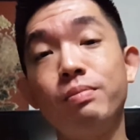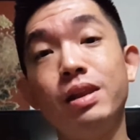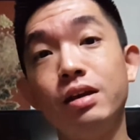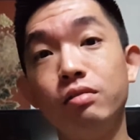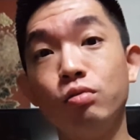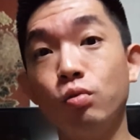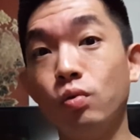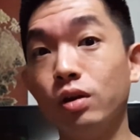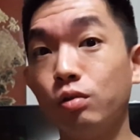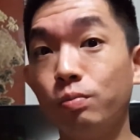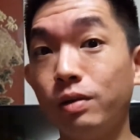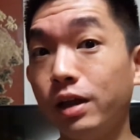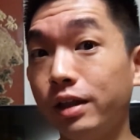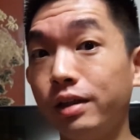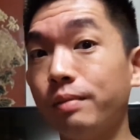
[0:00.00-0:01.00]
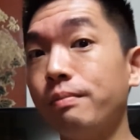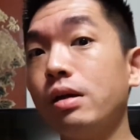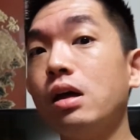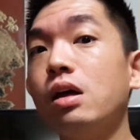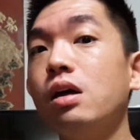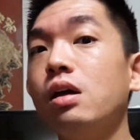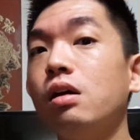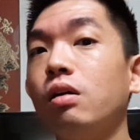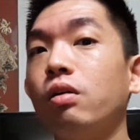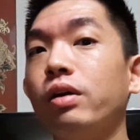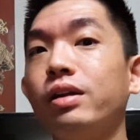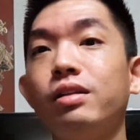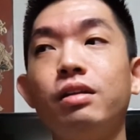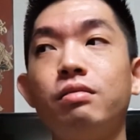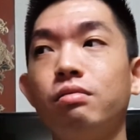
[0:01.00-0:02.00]
players who want to play them.
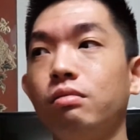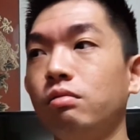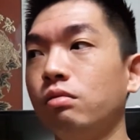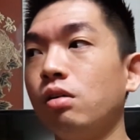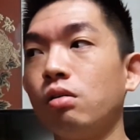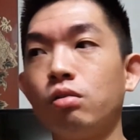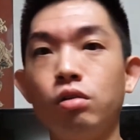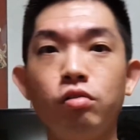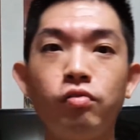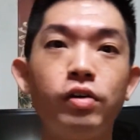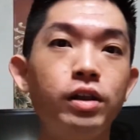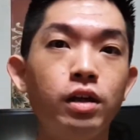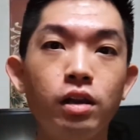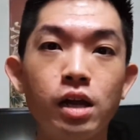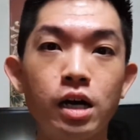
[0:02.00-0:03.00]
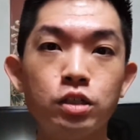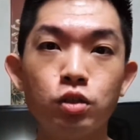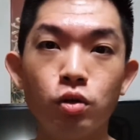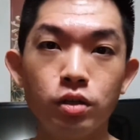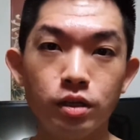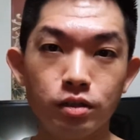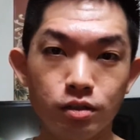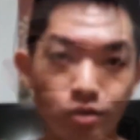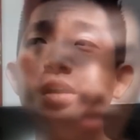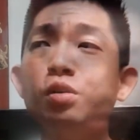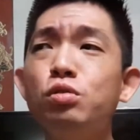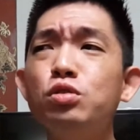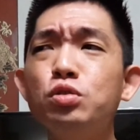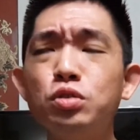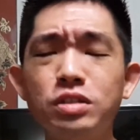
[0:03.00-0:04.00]
Alright, they're not going to find a large audience.
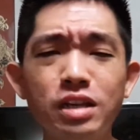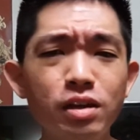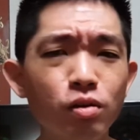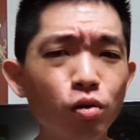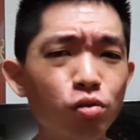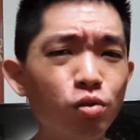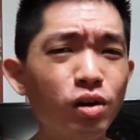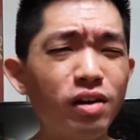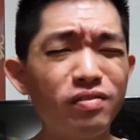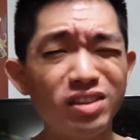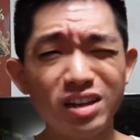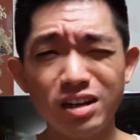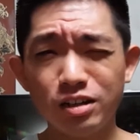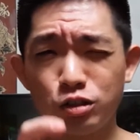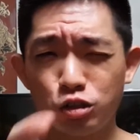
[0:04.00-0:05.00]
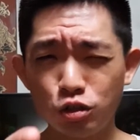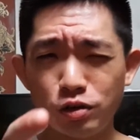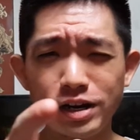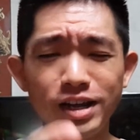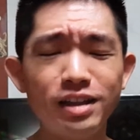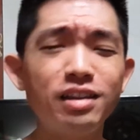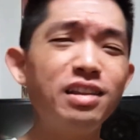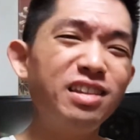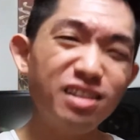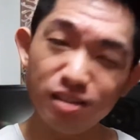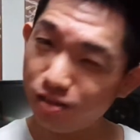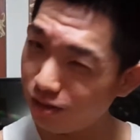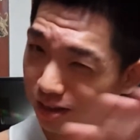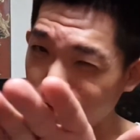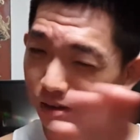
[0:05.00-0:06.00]
They usually also have another trait. And
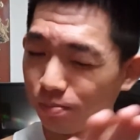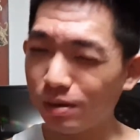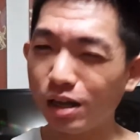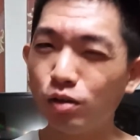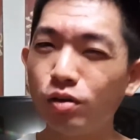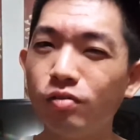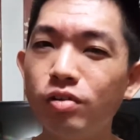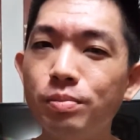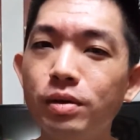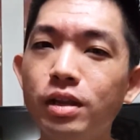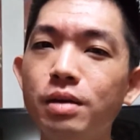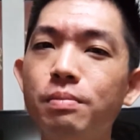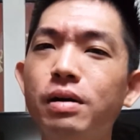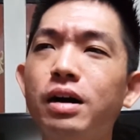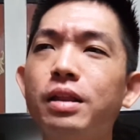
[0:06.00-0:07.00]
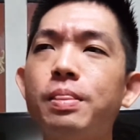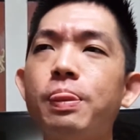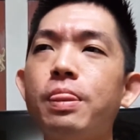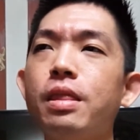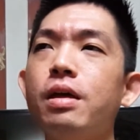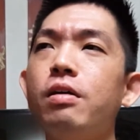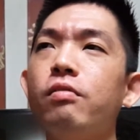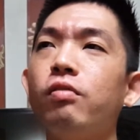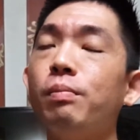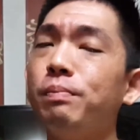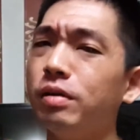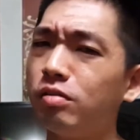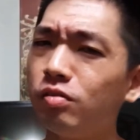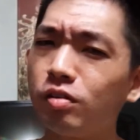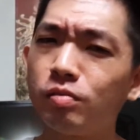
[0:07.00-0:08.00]
this doesn't apply to everybody, but from
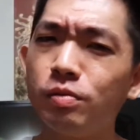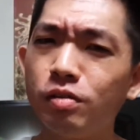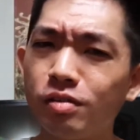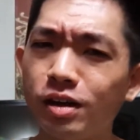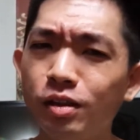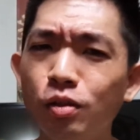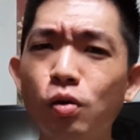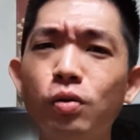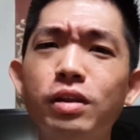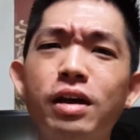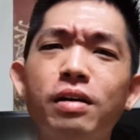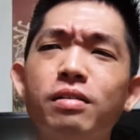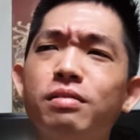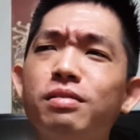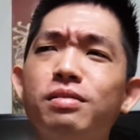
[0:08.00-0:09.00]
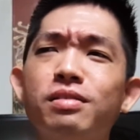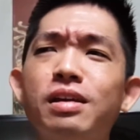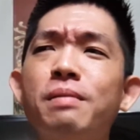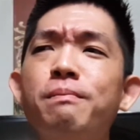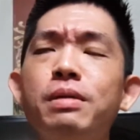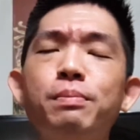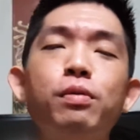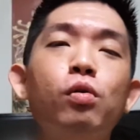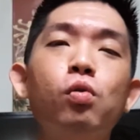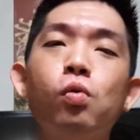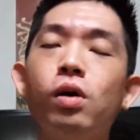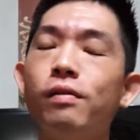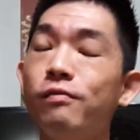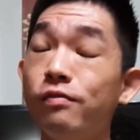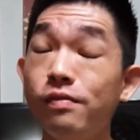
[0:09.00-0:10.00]
personal experience, I know there are some people
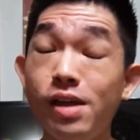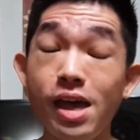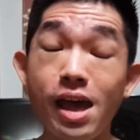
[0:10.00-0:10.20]
who are